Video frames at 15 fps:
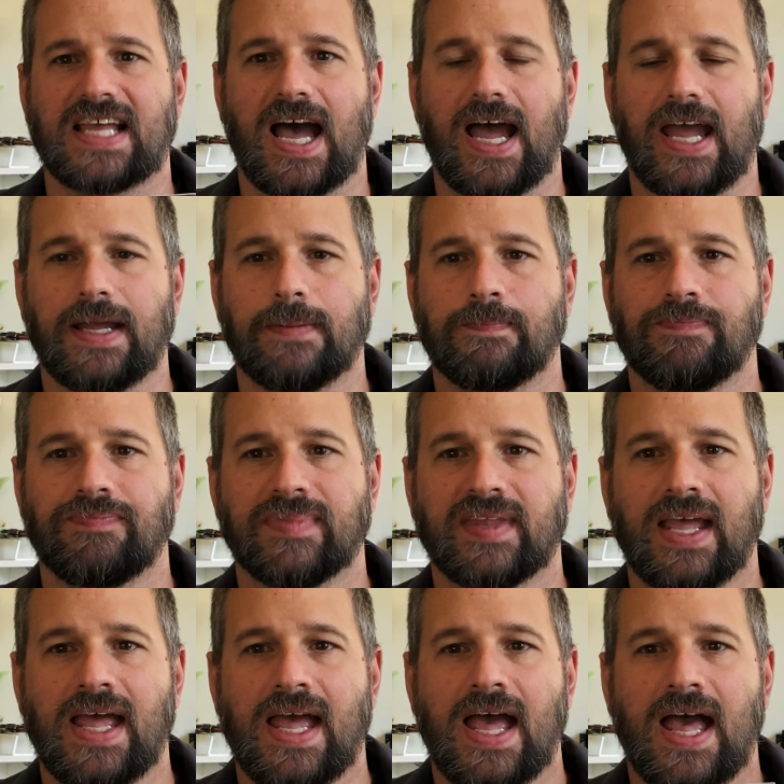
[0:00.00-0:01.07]
guy.
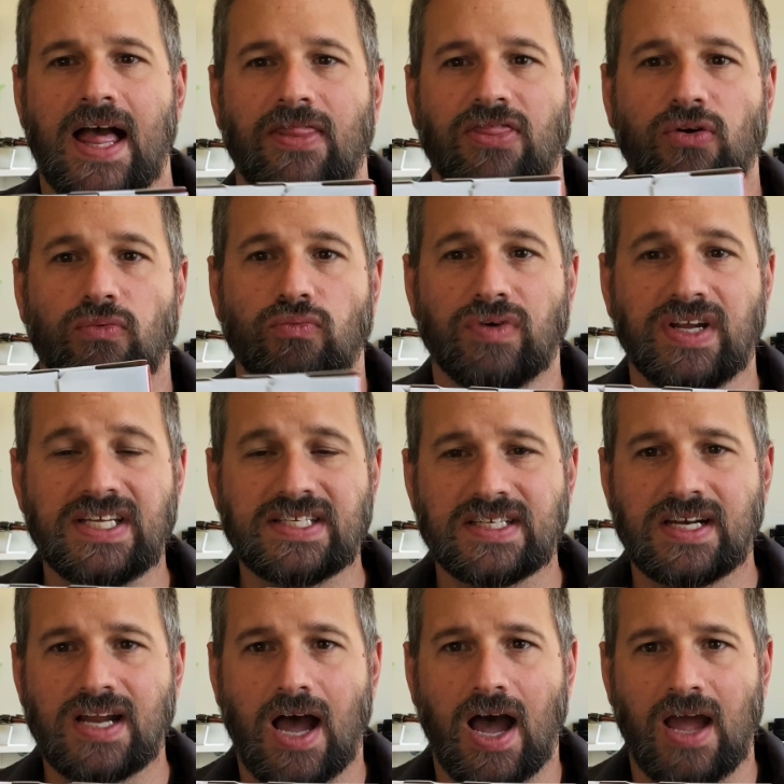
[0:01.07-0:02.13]
The
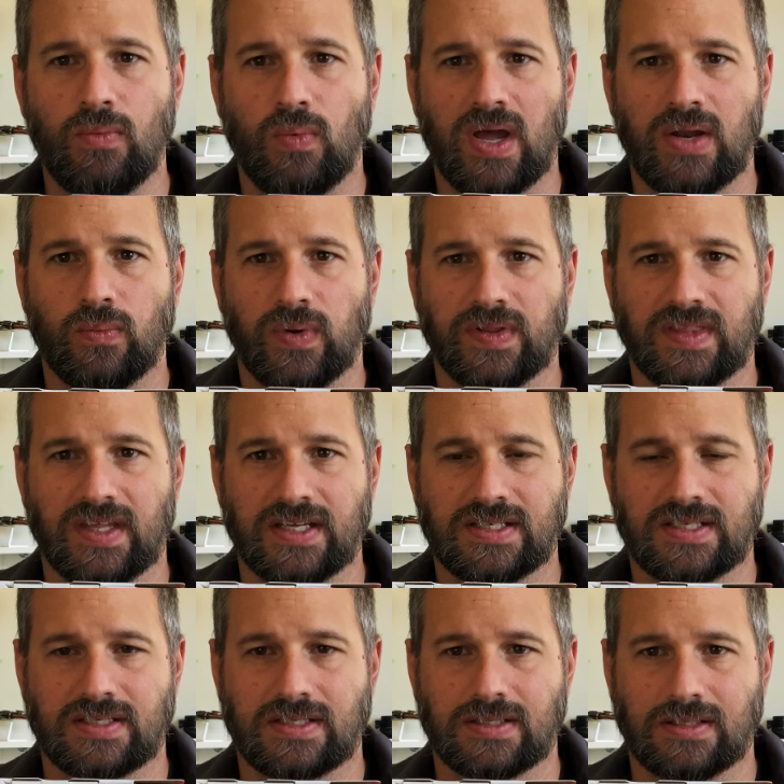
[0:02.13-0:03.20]
reason I went with
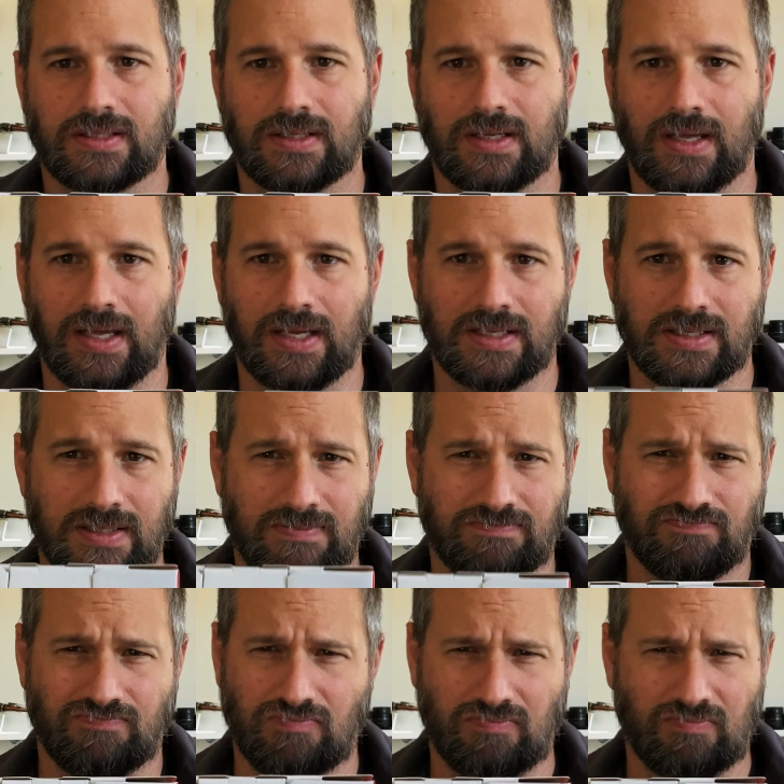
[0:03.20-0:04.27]
this is
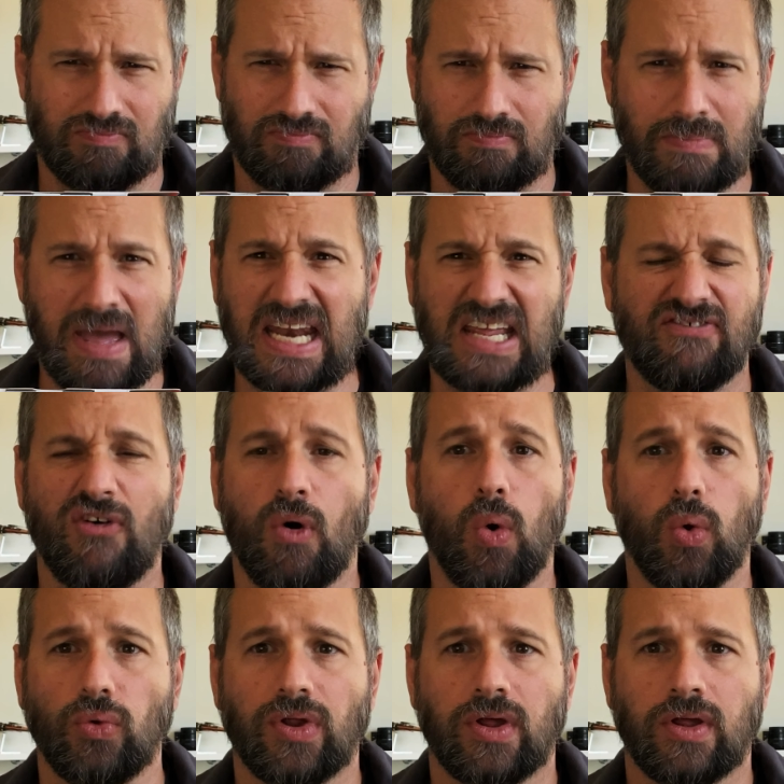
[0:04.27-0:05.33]
manyfold.